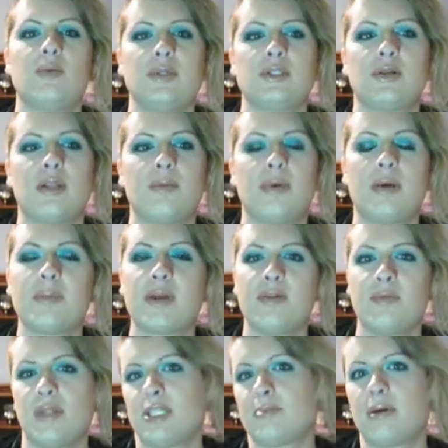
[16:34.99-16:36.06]
We saw the
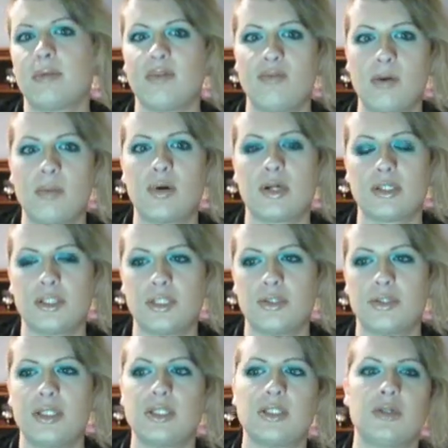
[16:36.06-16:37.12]
pumpkin, this pumpkin from across the
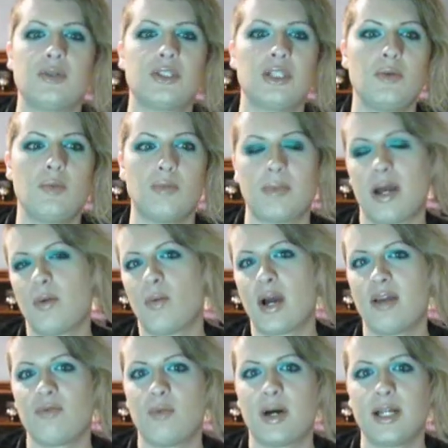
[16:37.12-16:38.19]
street. So she, my
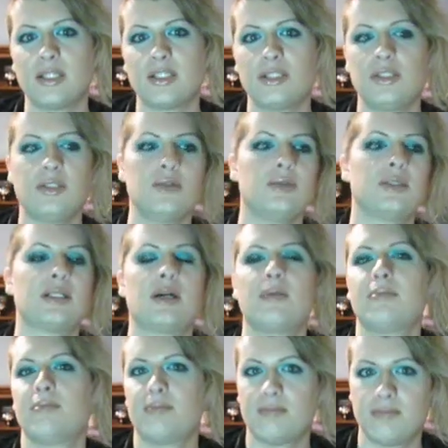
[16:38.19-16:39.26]
wife, wanted to do
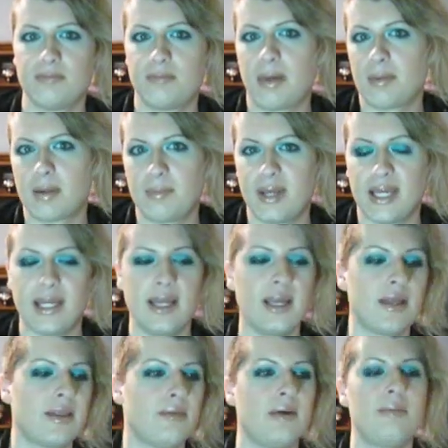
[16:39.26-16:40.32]
some pumpkin picking,
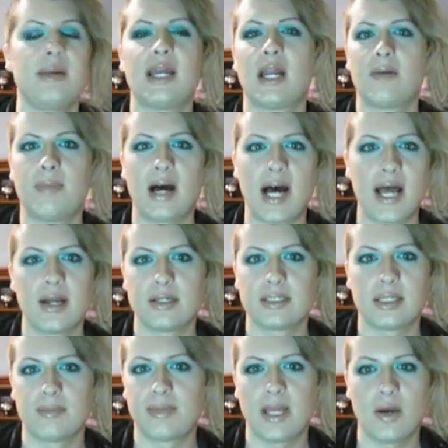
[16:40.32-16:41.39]
and then maybe get a pie or
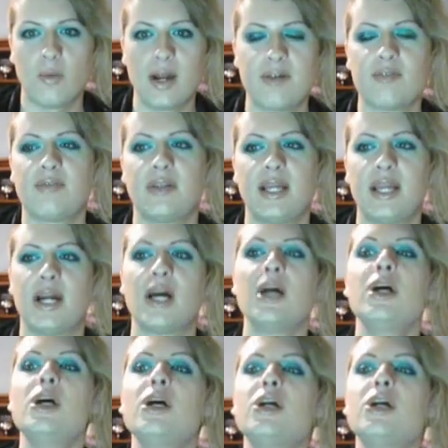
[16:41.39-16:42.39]
something or whatever for later.